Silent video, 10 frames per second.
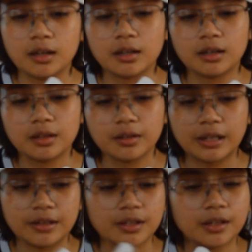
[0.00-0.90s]

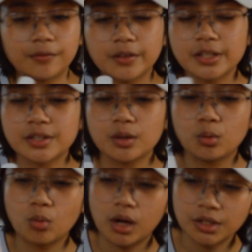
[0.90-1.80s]
okay, the difference is the
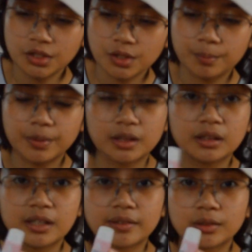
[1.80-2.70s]
gouache is a bit
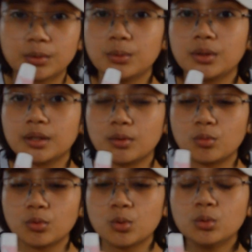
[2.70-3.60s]
nearer to the
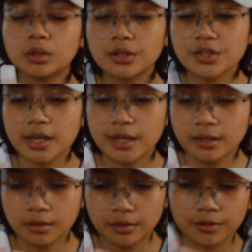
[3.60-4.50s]
cooler
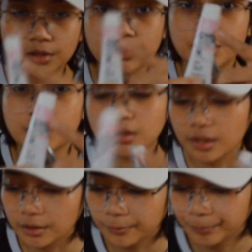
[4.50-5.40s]
side, as you can
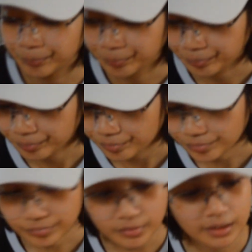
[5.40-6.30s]
tell,
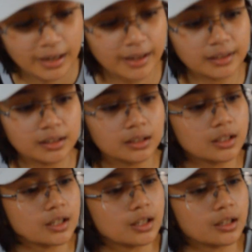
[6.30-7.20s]
and
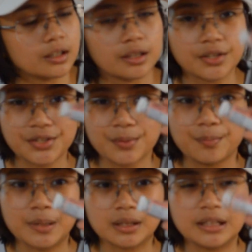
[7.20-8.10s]
this is a
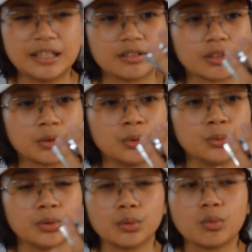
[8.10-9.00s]
bit nearer to
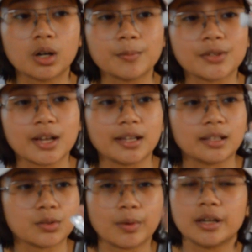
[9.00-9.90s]
the warm side.
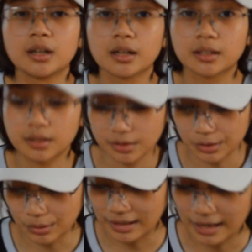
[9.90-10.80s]
That's why I got it.
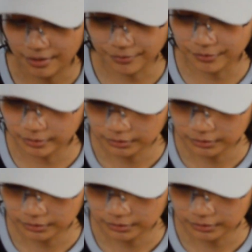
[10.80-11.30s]
So I have